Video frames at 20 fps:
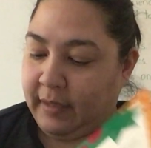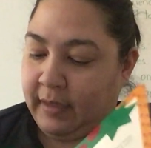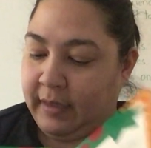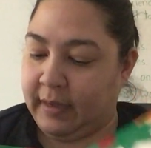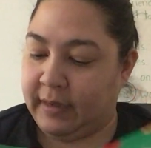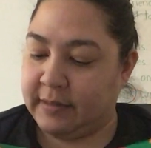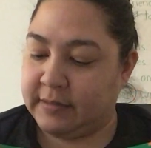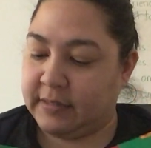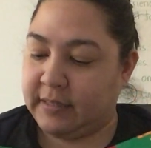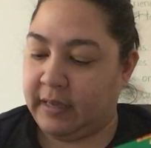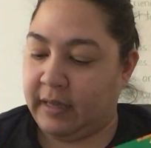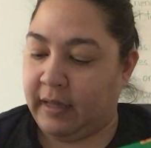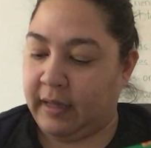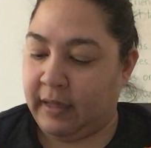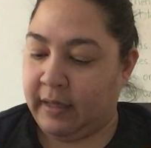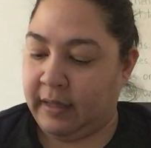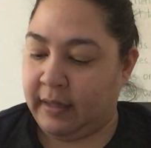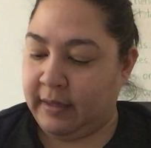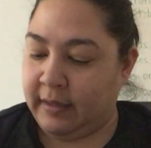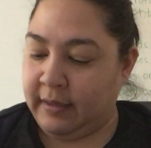And
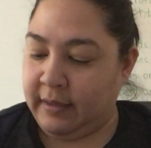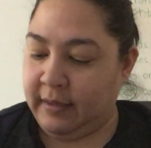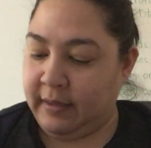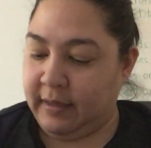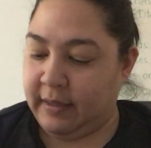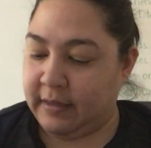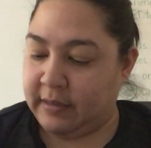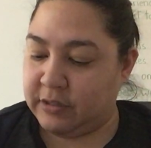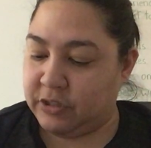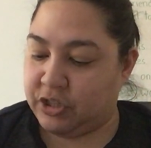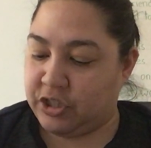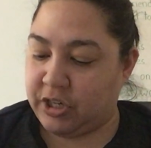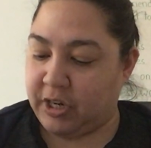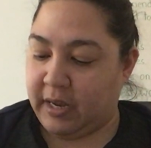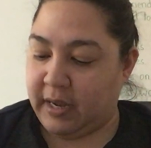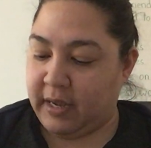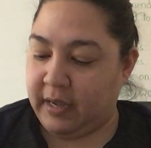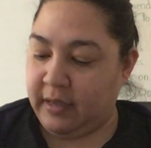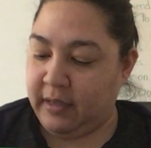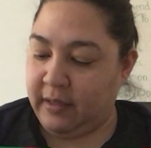I and
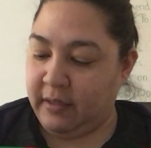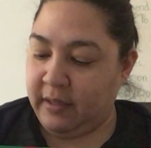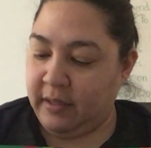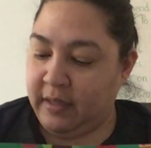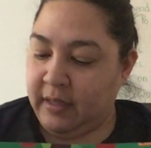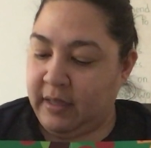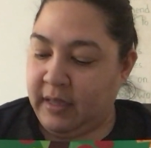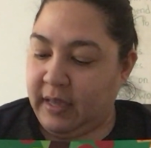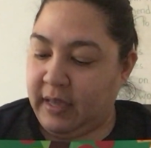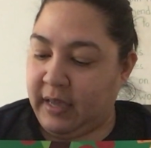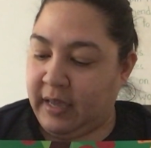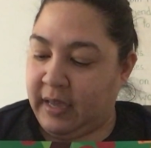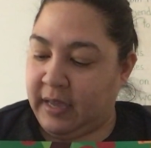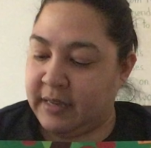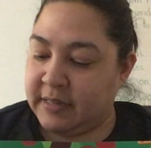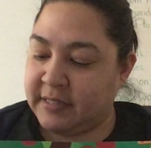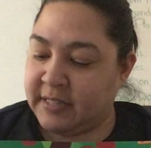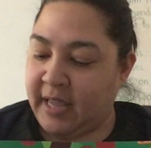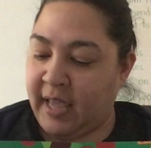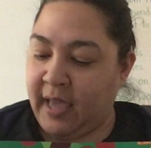J
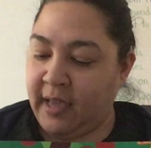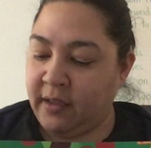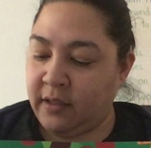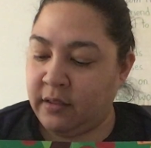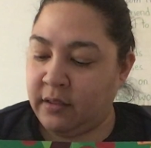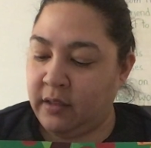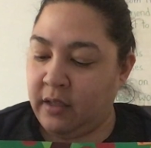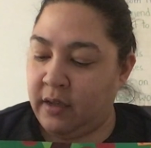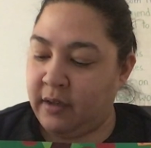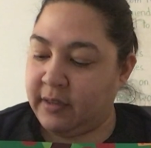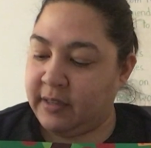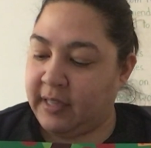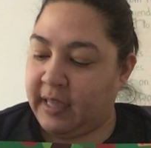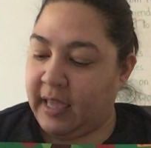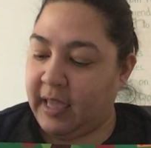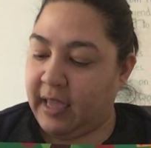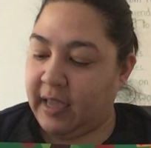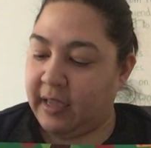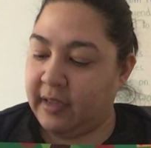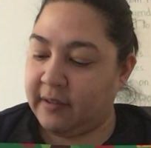and tag along
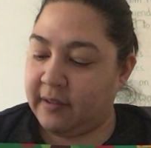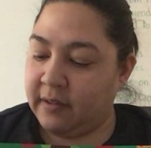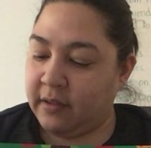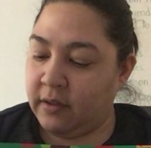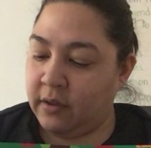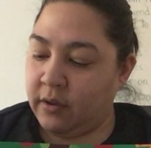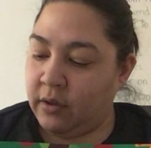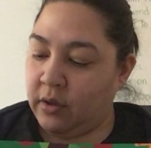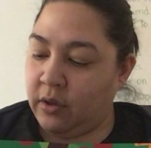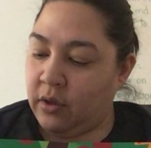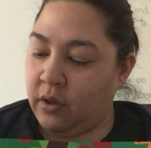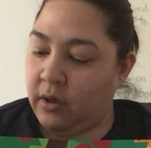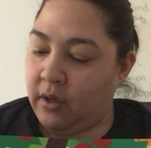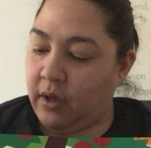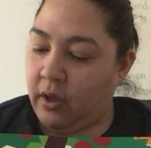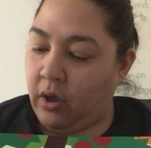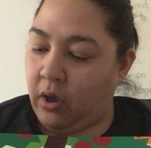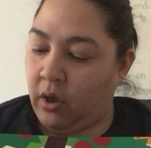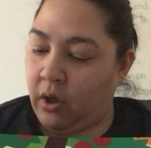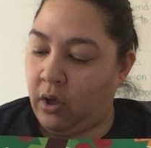K,
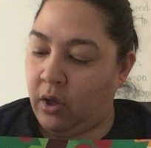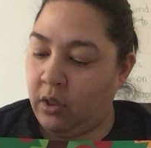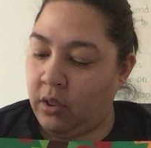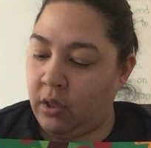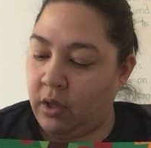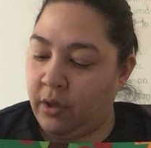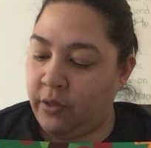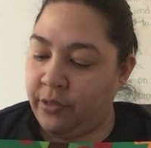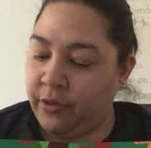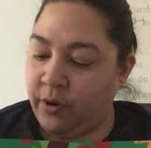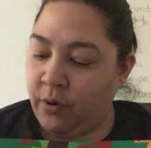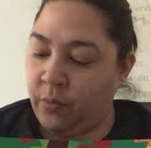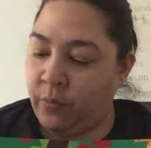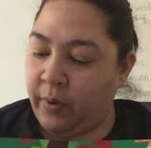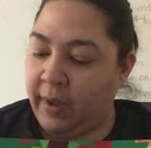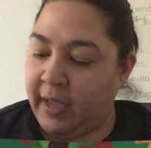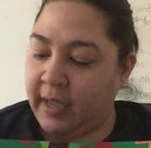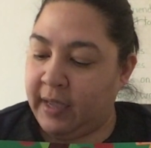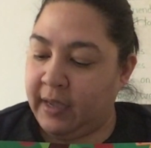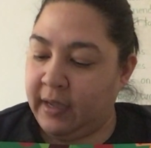all on their
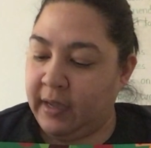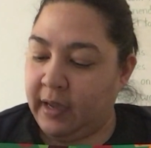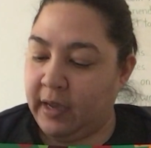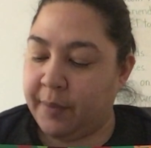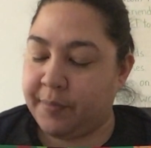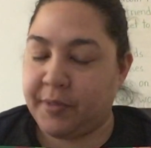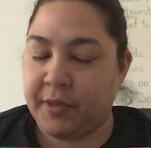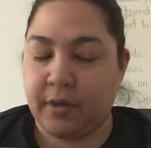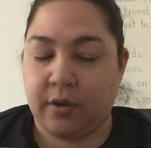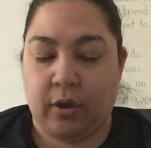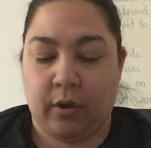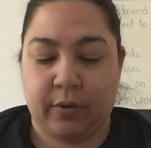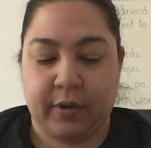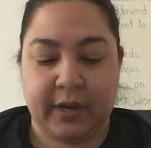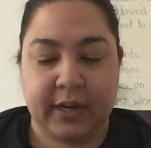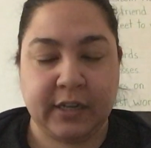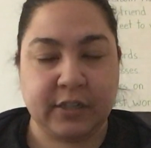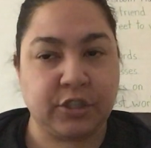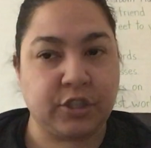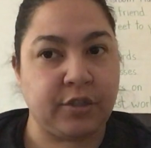way up the
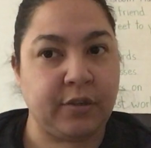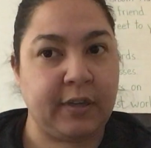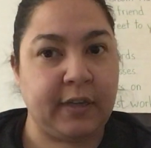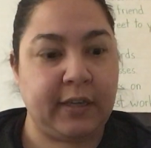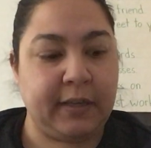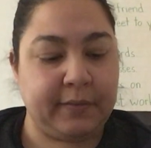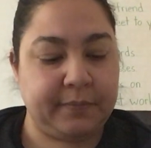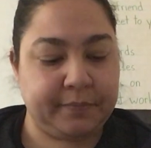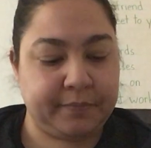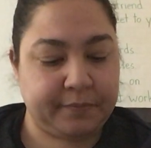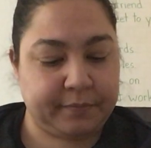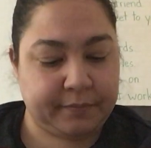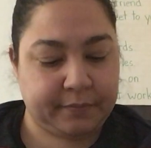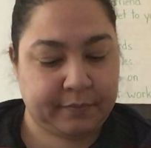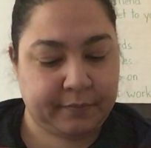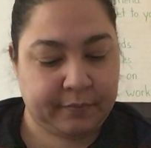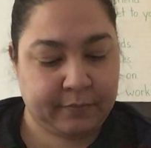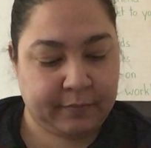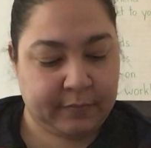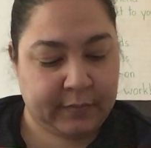coconut tree.
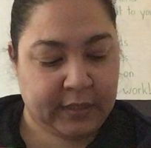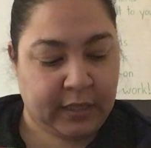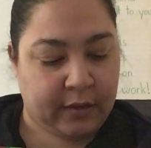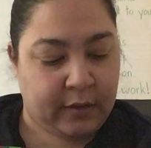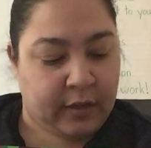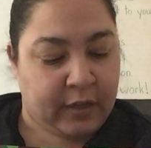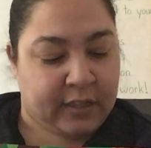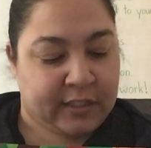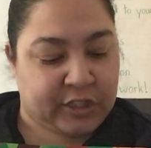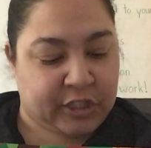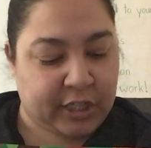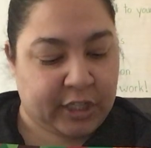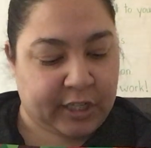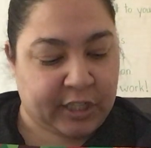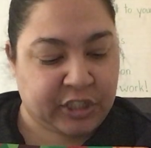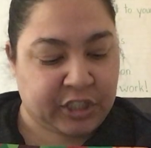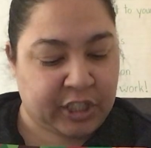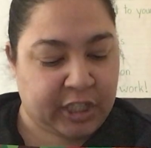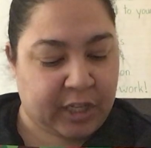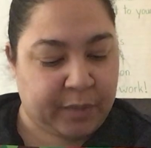Chicka
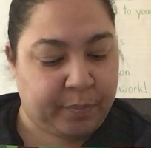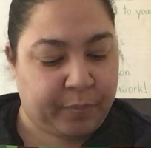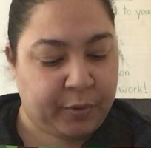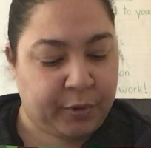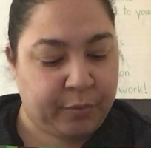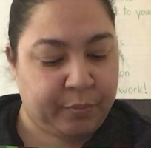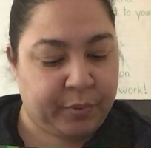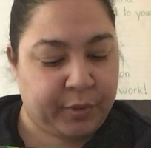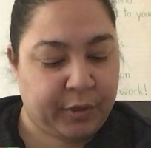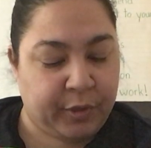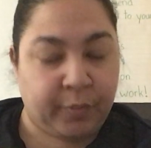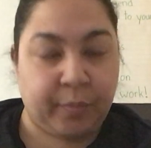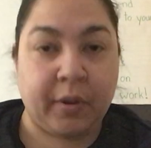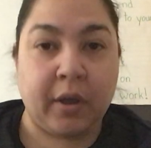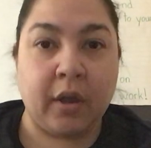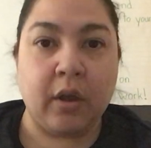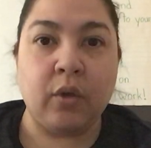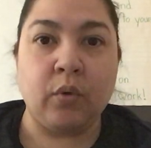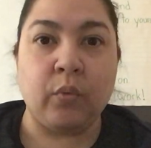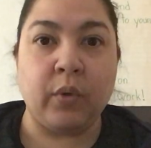chicka boom boom,
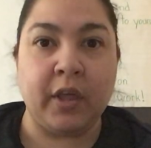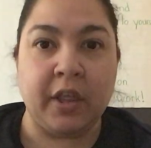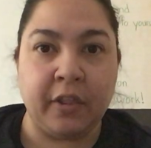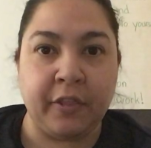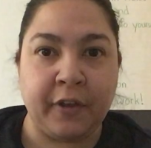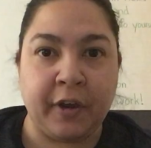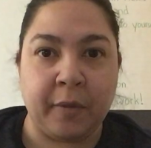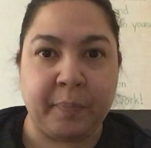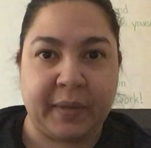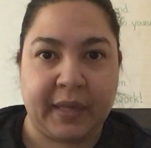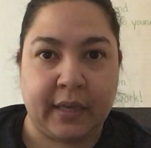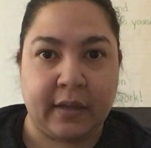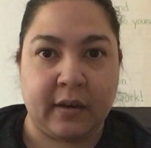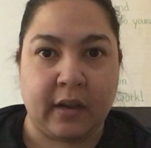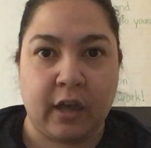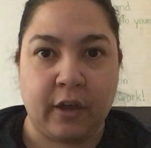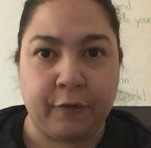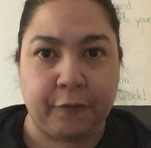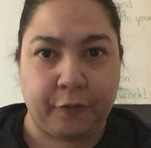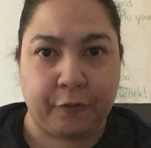will there be
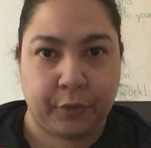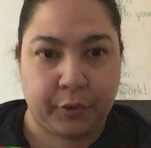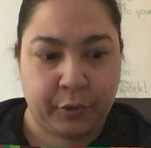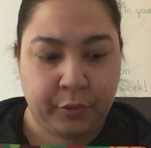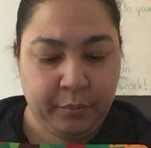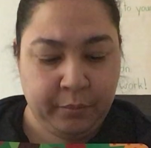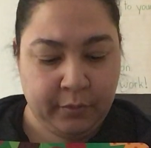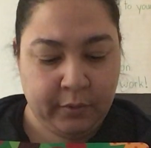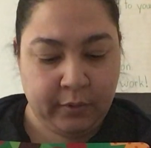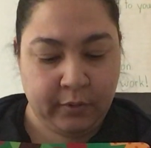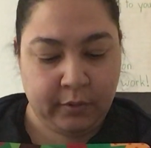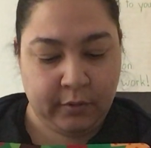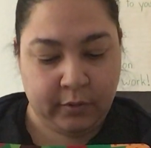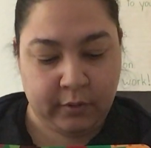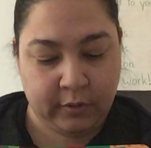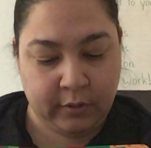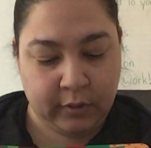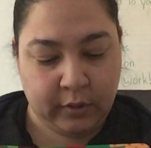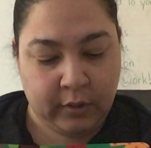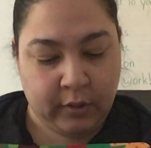enough room?
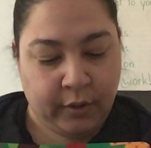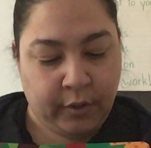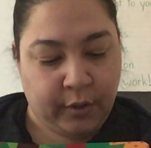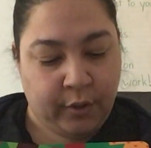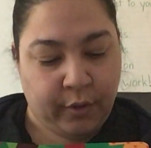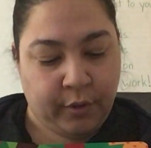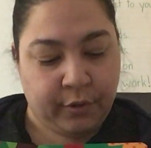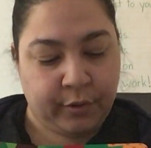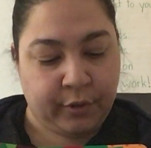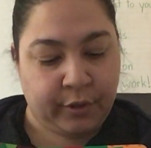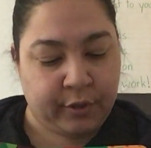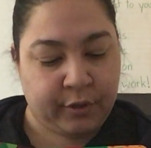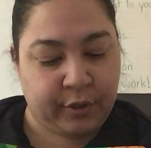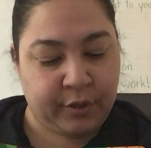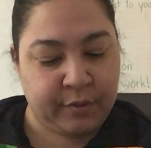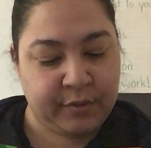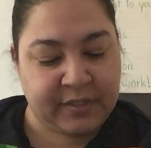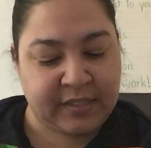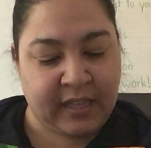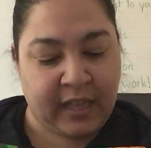Look
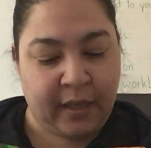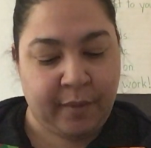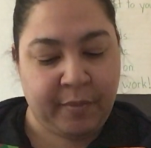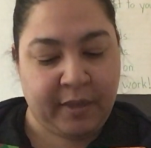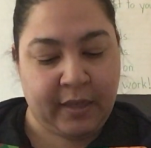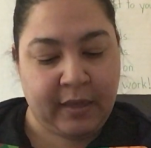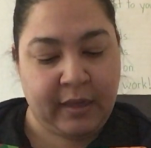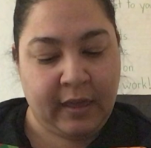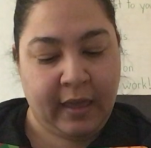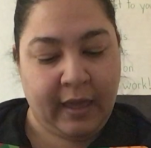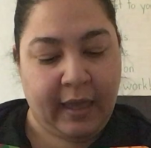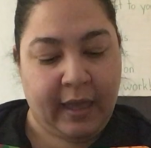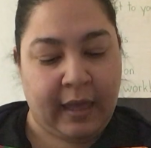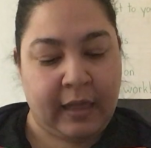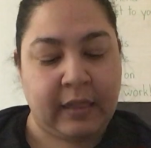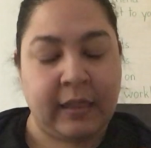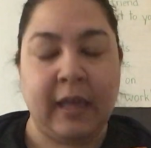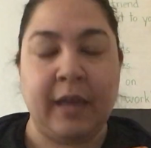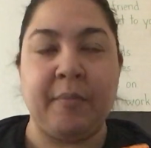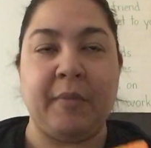who's coming,
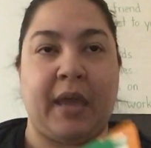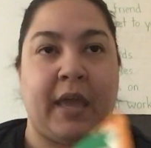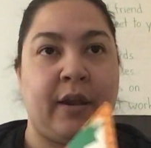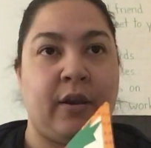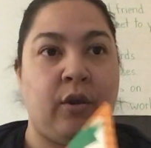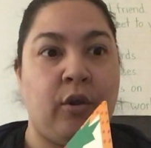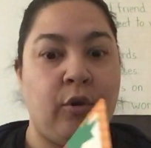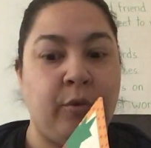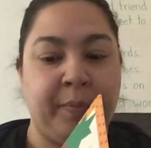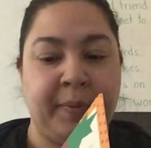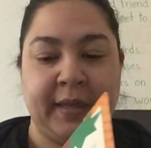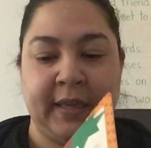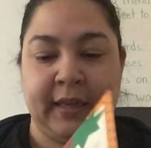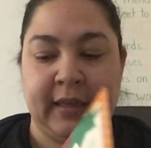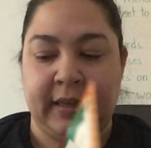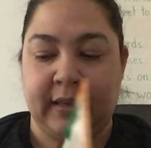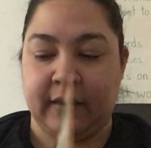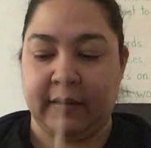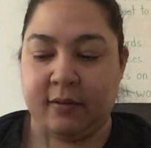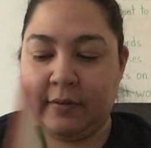
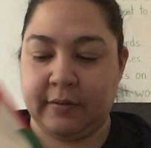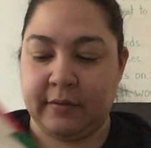L-M-N-O-P.